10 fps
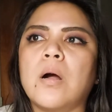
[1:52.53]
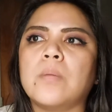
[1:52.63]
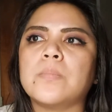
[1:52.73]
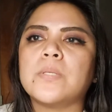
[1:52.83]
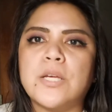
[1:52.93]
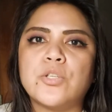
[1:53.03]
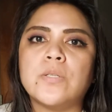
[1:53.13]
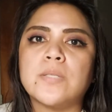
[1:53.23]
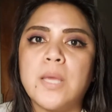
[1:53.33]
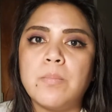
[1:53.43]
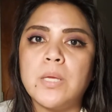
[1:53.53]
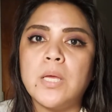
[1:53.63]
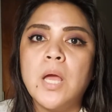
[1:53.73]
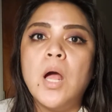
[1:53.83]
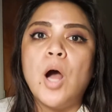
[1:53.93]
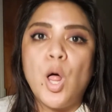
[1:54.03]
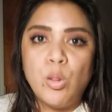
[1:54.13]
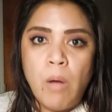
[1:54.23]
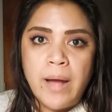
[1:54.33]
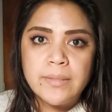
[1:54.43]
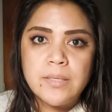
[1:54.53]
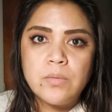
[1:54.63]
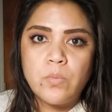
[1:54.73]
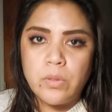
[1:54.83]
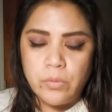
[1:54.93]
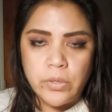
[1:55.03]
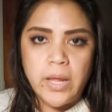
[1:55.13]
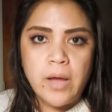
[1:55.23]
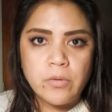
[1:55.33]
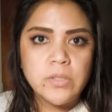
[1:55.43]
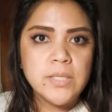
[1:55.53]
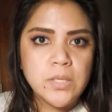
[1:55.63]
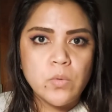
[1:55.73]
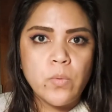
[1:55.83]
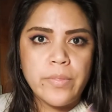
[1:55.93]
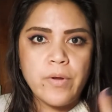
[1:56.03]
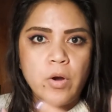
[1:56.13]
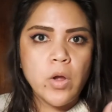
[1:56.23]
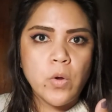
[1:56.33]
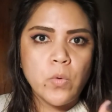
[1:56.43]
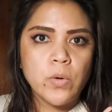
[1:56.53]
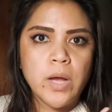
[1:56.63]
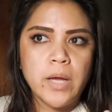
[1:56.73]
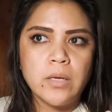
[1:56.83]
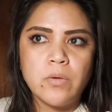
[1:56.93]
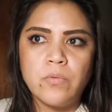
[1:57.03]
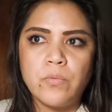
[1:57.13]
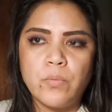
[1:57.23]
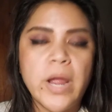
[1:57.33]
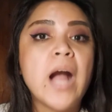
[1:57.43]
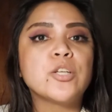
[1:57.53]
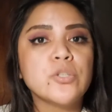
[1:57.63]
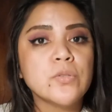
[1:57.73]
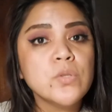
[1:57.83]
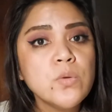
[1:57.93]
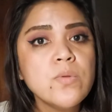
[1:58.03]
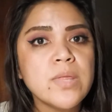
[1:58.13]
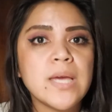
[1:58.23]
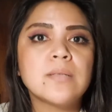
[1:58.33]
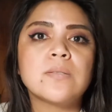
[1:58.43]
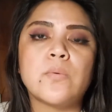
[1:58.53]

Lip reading: sessions can be a lot with learning how to deal with our own kind of reactions to things.